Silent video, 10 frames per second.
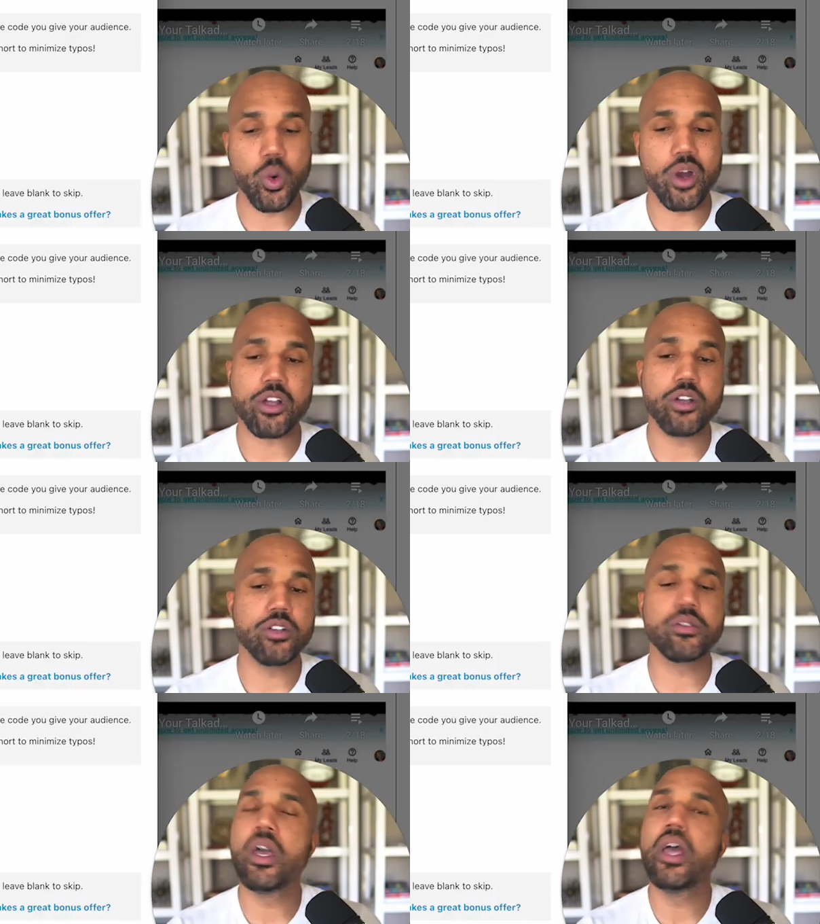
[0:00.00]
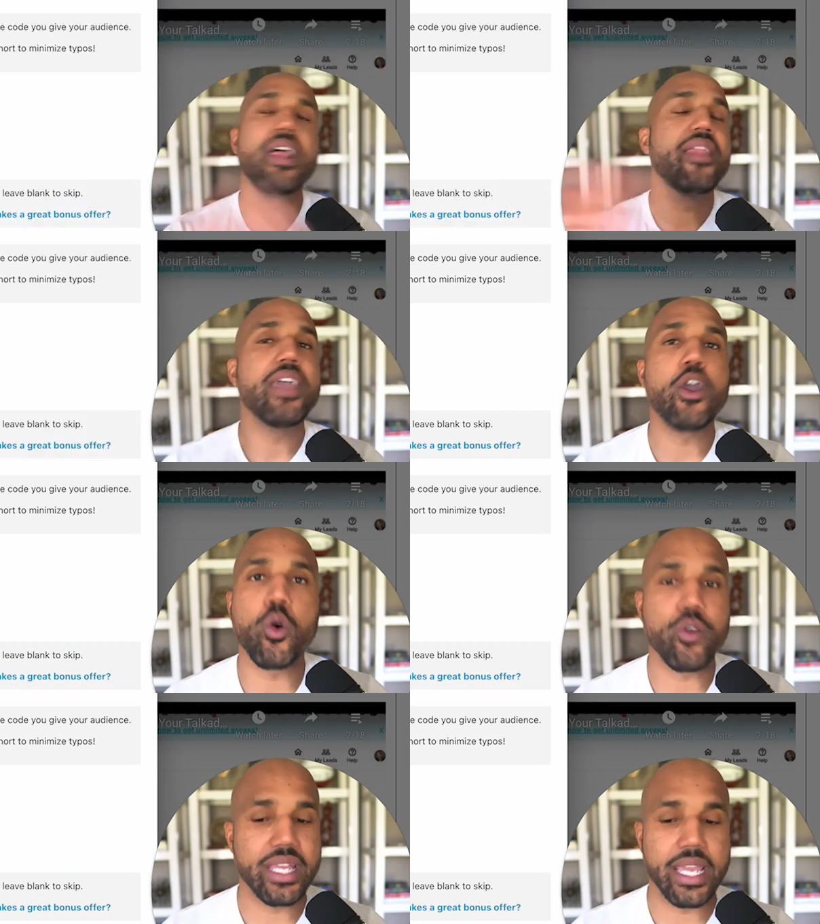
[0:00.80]
code, they already
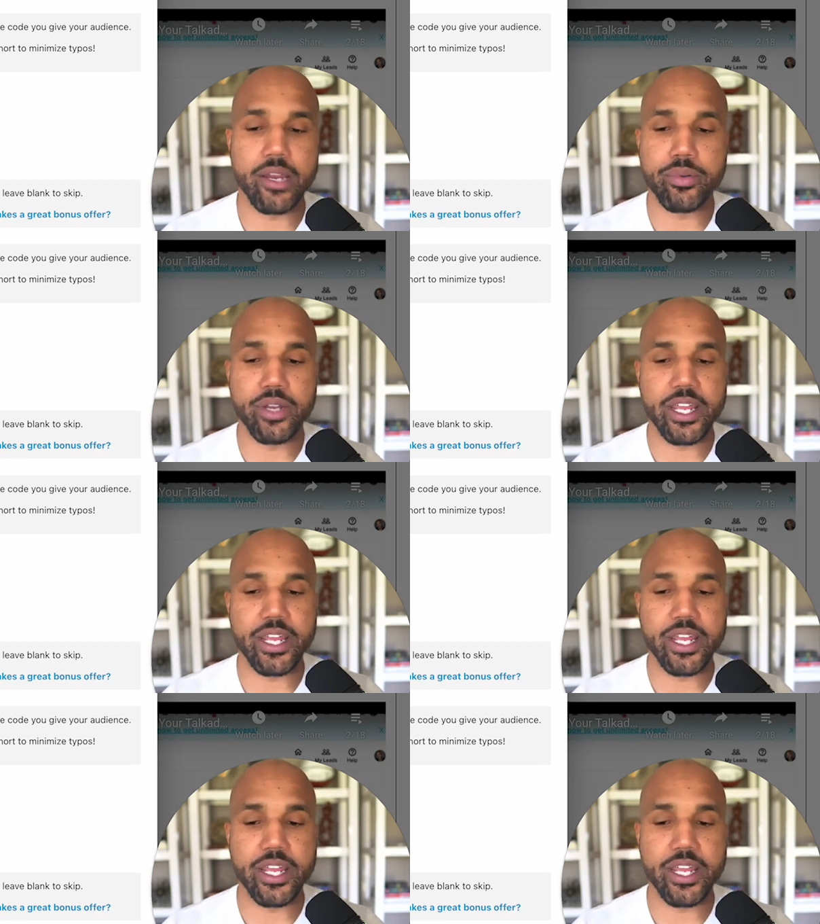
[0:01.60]
get it put in.